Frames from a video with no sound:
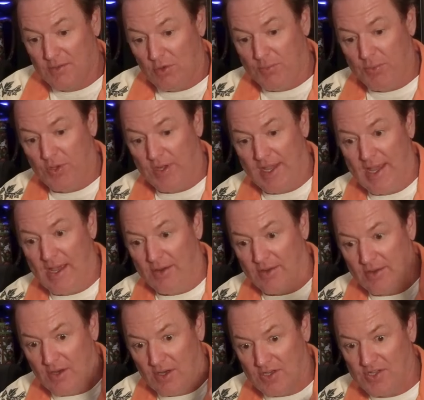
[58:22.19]
we're putting
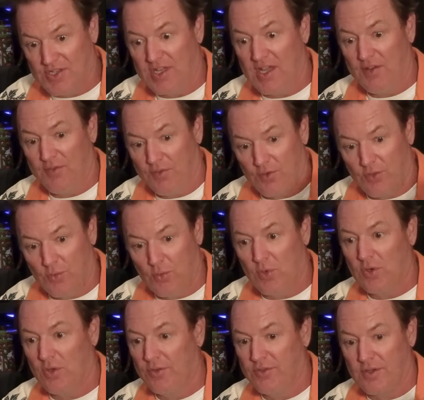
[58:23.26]
out our stuff for the
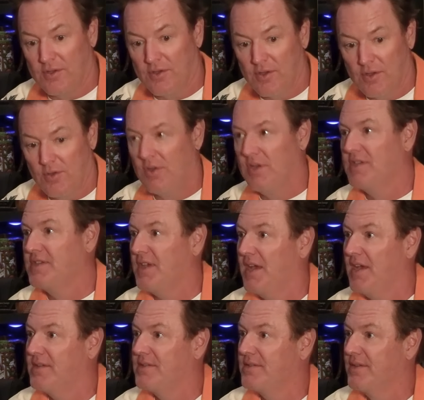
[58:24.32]
world to
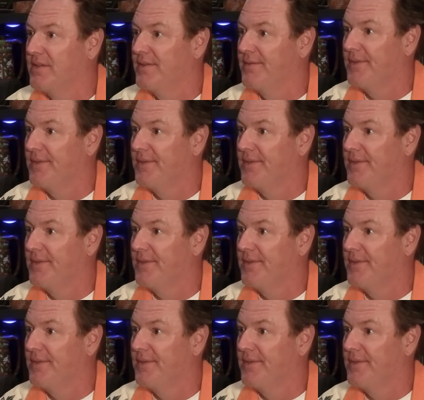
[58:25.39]
criticize.